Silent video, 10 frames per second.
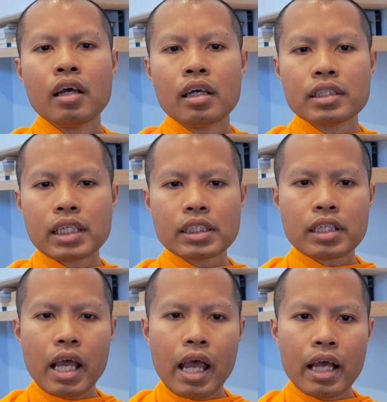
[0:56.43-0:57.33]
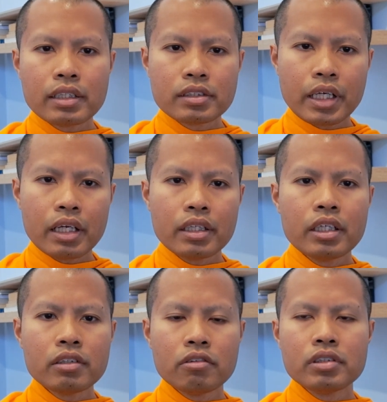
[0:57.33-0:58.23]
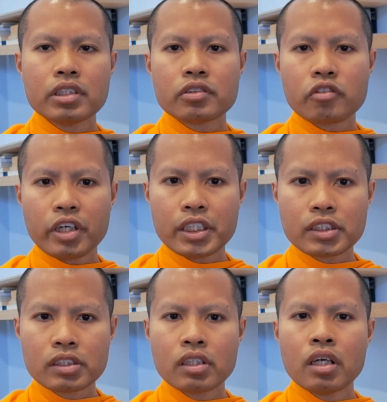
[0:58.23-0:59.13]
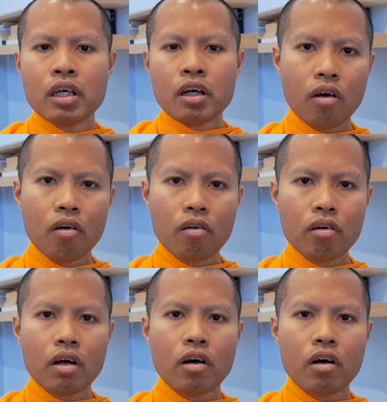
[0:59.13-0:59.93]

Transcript: such as taking to the streets or